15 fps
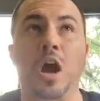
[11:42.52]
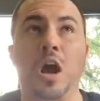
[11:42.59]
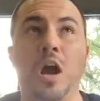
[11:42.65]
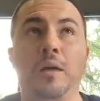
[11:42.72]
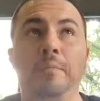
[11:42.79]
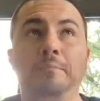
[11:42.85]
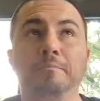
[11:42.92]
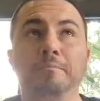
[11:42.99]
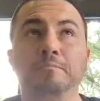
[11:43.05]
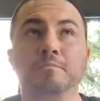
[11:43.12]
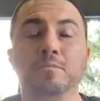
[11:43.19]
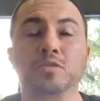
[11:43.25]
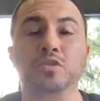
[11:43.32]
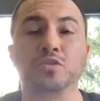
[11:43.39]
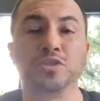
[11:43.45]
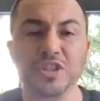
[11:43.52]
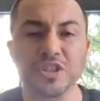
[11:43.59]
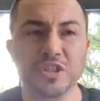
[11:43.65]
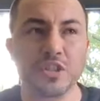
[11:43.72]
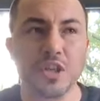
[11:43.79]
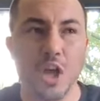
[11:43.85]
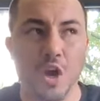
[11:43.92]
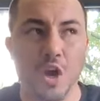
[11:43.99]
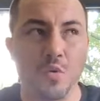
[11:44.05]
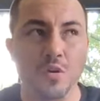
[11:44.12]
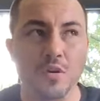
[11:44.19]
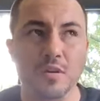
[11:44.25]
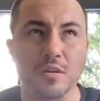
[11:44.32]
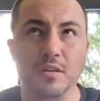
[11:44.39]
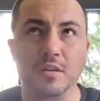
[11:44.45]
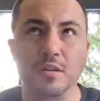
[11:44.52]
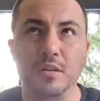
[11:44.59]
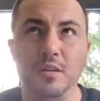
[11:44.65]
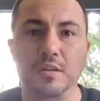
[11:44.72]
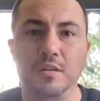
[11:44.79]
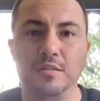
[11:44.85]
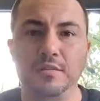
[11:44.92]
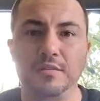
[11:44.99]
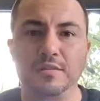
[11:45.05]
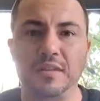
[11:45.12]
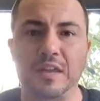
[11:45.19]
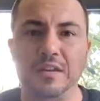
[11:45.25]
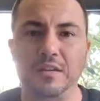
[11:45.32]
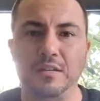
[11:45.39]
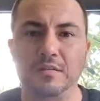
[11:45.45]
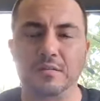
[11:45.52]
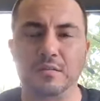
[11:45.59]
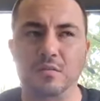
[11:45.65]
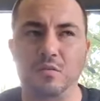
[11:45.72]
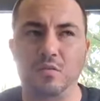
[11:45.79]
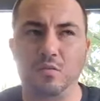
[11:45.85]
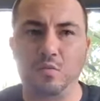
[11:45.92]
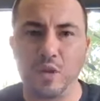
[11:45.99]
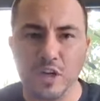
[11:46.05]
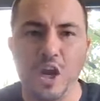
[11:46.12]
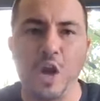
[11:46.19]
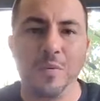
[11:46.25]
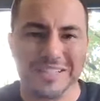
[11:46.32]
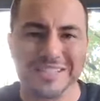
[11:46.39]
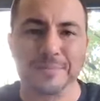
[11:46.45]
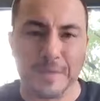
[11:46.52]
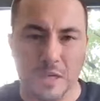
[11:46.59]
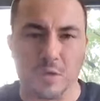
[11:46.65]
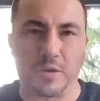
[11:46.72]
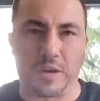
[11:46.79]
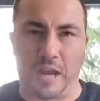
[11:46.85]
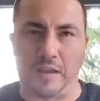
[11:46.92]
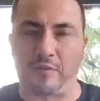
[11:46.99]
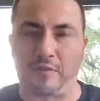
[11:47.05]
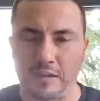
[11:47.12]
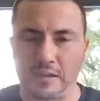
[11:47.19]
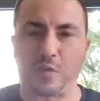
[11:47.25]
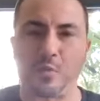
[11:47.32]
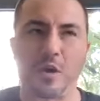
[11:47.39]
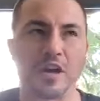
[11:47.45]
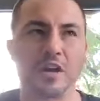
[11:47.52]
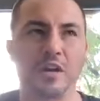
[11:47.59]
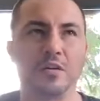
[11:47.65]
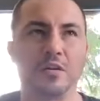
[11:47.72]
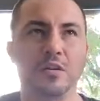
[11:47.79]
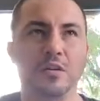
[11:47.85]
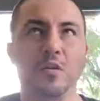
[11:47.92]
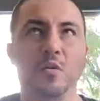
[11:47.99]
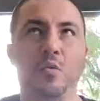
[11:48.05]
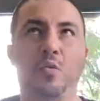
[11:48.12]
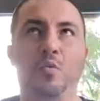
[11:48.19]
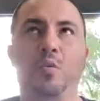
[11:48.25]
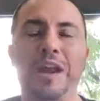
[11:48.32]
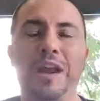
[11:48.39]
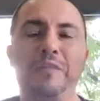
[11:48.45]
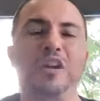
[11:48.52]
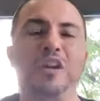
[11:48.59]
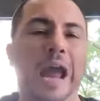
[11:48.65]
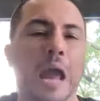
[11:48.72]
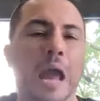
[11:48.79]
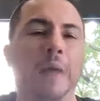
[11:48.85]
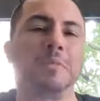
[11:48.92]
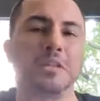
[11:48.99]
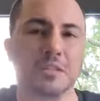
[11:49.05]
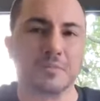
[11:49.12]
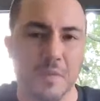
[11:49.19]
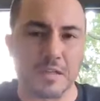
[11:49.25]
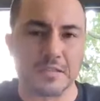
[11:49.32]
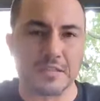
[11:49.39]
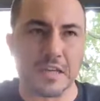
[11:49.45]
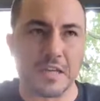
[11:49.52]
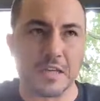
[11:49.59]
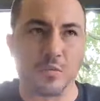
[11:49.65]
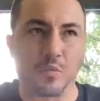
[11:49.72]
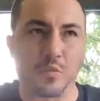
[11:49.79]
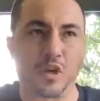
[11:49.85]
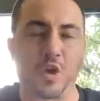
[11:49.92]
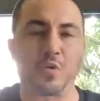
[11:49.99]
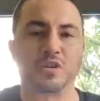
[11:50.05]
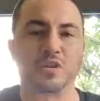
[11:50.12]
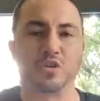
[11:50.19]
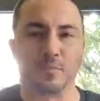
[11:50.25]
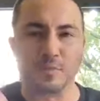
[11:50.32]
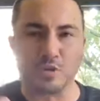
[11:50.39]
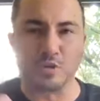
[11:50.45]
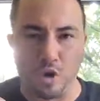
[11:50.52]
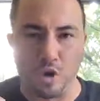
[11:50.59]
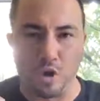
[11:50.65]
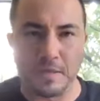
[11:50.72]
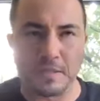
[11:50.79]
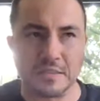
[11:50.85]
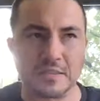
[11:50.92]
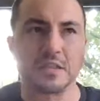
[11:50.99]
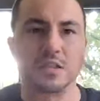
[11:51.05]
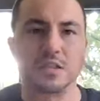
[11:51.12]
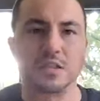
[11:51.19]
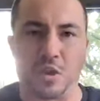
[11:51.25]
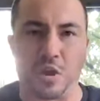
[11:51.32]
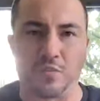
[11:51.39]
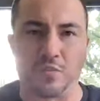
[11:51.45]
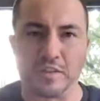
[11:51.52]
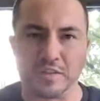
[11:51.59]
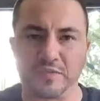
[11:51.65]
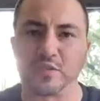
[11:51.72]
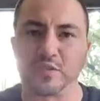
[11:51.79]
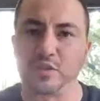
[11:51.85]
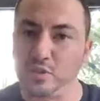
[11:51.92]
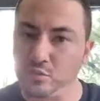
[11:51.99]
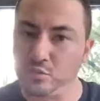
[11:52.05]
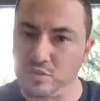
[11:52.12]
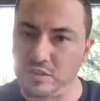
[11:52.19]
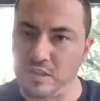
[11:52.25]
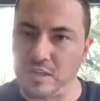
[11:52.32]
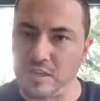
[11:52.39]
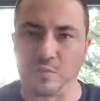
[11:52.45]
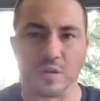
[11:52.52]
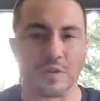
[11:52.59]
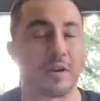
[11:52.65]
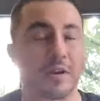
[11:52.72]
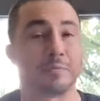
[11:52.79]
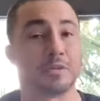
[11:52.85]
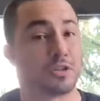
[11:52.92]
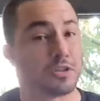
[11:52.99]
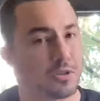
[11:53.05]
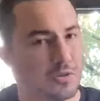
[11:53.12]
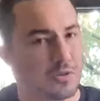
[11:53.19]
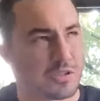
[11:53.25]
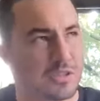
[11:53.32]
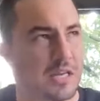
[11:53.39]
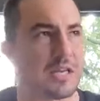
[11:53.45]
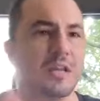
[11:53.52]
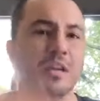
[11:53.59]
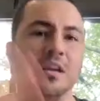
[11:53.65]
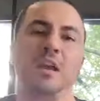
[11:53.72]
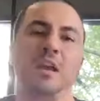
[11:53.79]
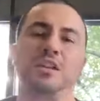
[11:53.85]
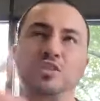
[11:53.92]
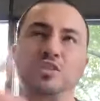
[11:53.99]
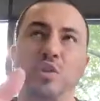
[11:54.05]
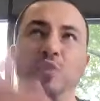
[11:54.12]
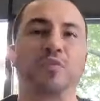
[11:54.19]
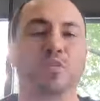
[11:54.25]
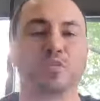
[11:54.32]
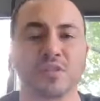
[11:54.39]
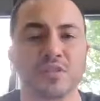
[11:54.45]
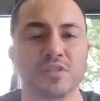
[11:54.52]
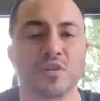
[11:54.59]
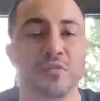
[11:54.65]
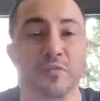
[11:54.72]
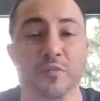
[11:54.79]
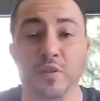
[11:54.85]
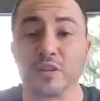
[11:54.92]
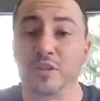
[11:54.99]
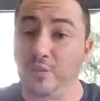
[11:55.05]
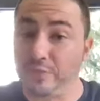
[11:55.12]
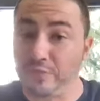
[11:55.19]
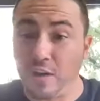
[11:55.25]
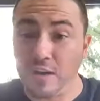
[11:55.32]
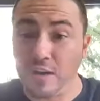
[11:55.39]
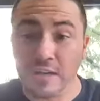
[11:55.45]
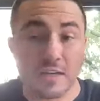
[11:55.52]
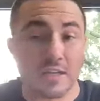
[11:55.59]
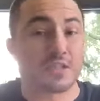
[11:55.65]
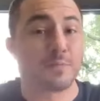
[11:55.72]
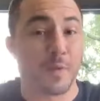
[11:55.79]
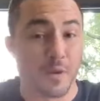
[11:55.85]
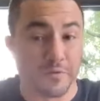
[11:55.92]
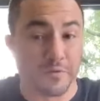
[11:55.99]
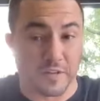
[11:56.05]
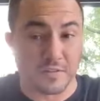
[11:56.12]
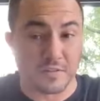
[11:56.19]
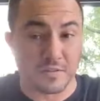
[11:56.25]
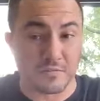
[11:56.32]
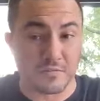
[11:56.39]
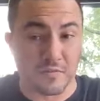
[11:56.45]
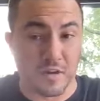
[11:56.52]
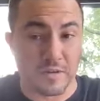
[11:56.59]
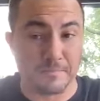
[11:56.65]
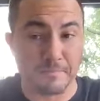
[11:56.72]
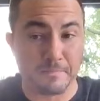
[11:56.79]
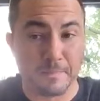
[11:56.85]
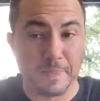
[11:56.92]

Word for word: Um, so just know that we're going to be okay, right? Like we're going to, whatever happens Monday, we're going to absorb it, solve it for Tuesday. And whatever happens Tuesday, and so forth and so forth till Friday, it's perfect, right?